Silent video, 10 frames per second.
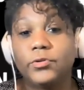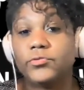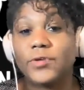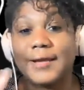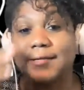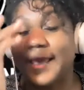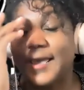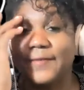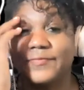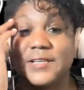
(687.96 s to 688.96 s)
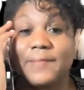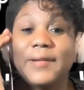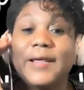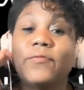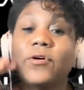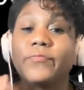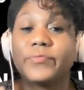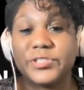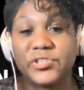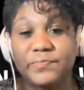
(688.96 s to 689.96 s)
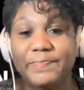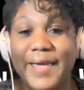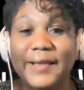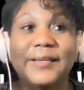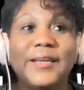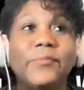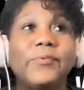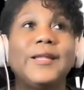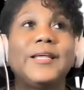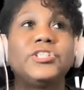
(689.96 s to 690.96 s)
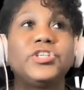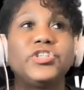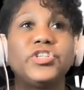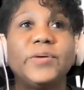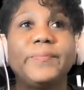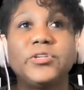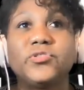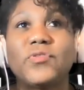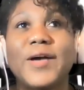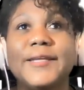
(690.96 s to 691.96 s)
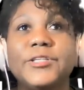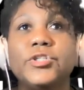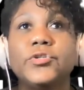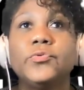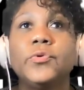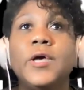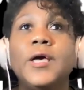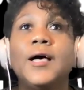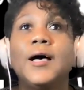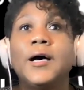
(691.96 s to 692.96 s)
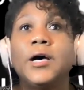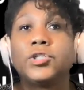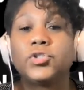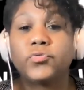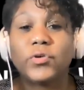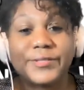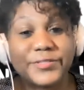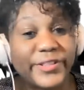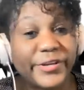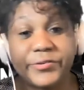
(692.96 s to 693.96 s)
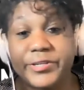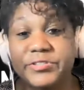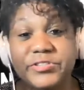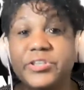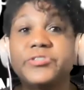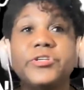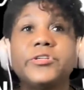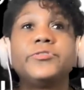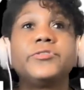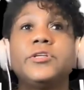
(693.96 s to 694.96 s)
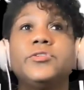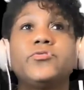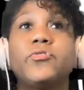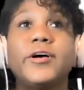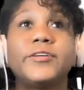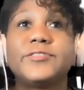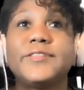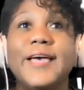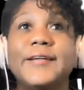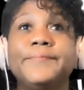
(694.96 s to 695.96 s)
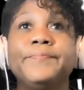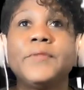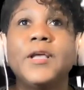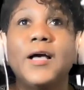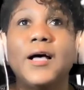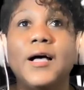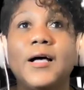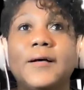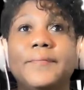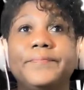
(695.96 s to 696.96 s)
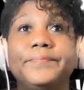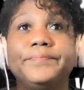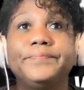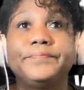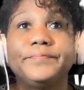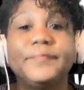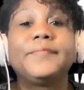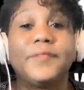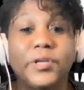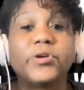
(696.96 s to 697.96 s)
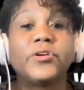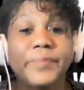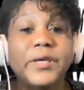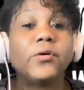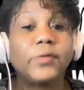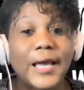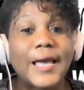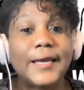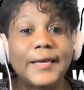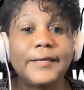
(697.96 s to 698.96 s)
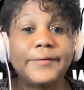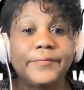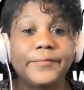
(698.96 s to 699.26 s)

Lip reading: trying to have some level of respect in that relationship and trying to trust their decisions and trust that they're going to be okay